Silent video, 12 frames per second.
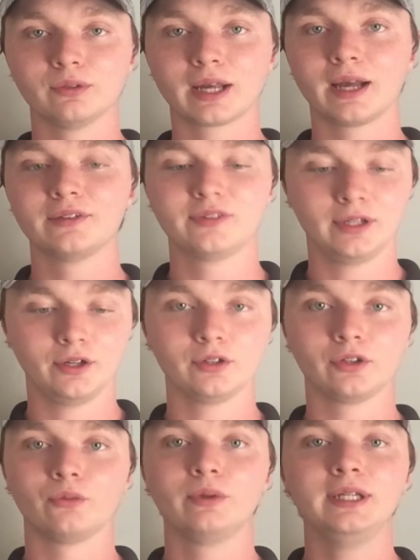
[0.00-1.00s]
know, like I said
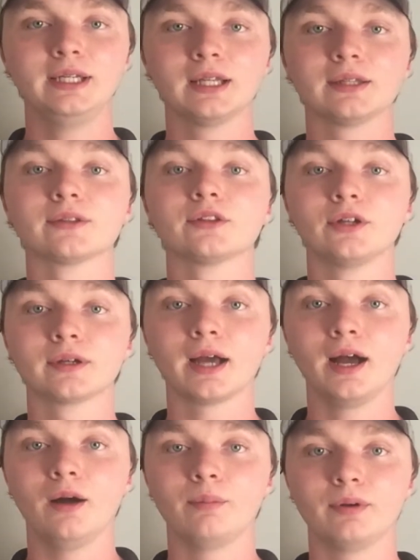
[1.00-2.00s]
earlier, we need to look
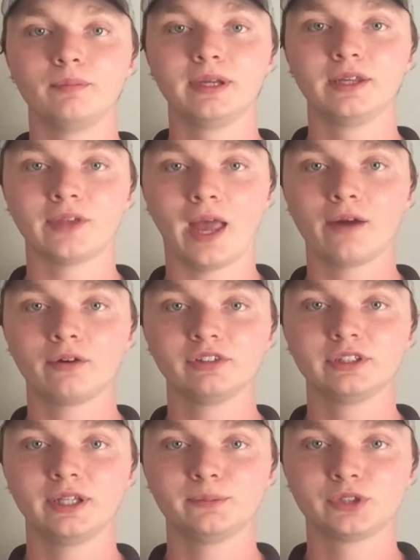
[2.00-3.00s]
up because our
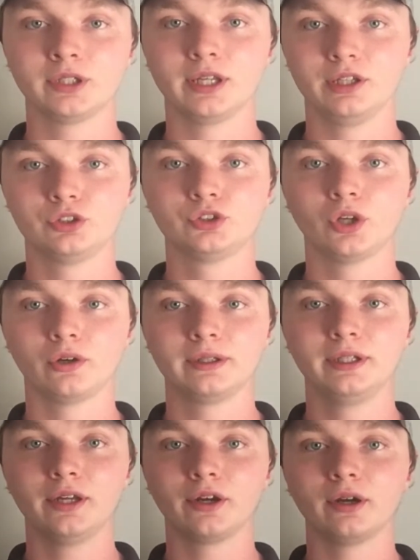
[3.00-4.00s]
redemption is
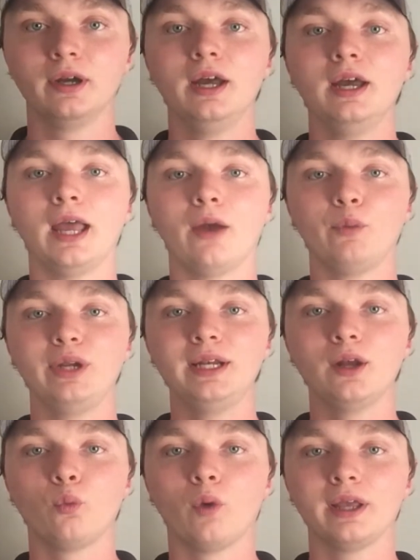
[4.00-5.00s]
drawing near, and we need
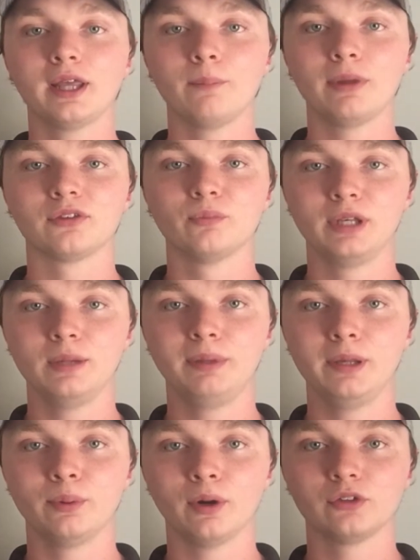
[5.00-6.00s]
to wake up as many
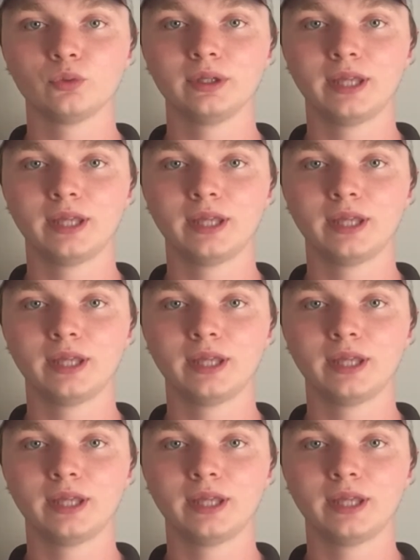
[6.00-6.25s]
people as we